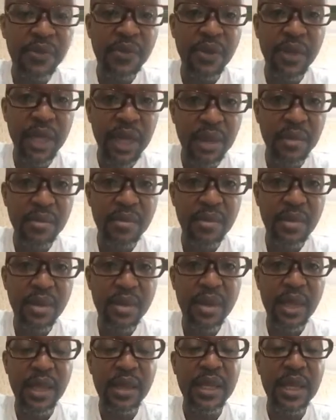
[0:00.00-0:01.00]
for them
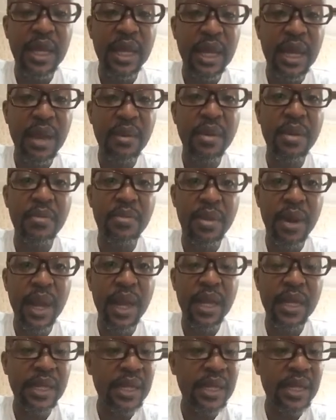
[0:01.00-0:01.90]
that they can come and braai.